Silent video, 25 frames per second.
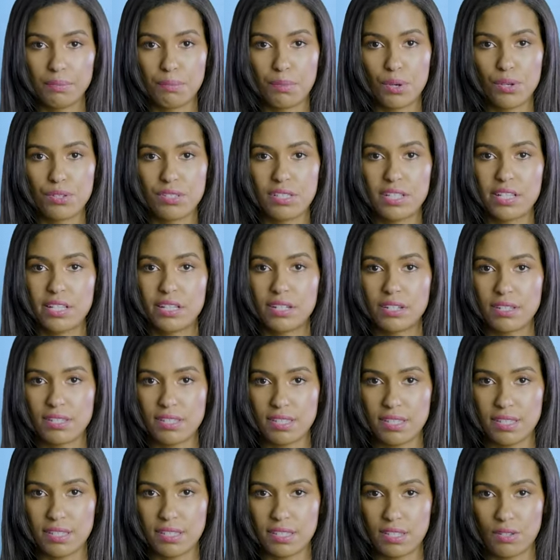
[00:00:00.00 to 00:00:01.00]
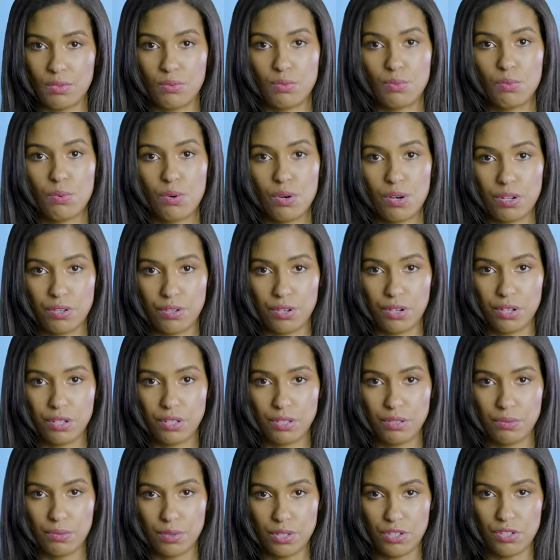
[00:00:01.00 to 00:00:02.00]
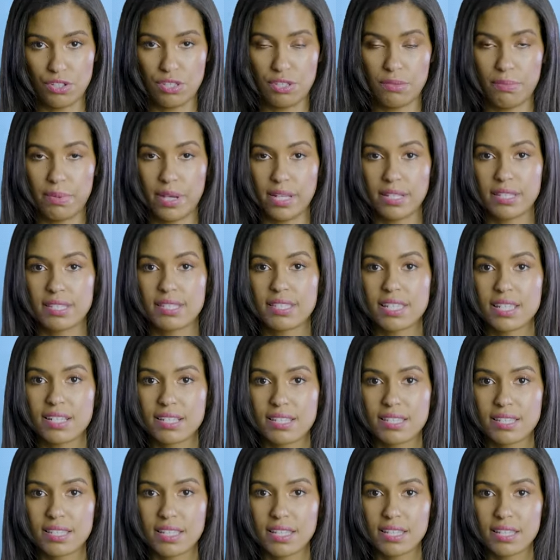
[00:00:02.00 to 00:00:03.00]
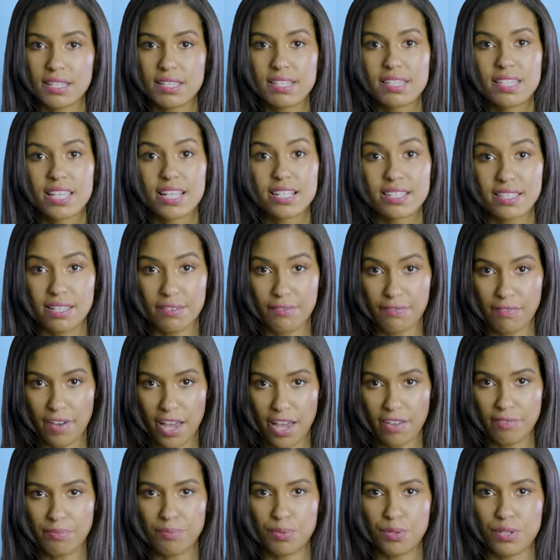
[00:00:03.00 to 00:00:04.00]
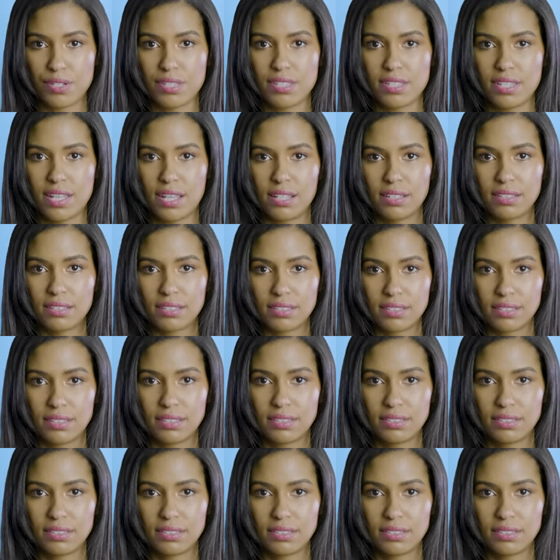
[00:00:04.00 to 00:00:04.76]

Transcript: mostly consists of water, which is about 60–65%.